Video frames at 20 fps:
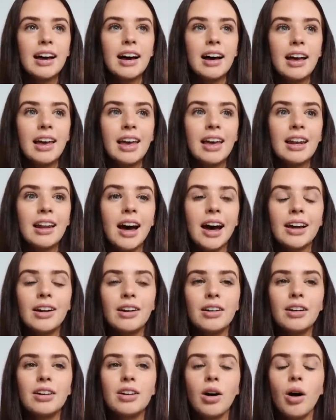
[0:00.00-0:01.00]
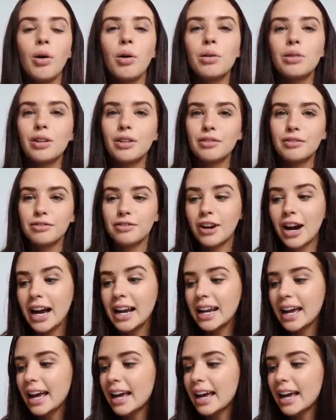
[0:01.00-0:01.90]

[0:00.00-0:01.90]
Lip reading: And I got a cold on Friday.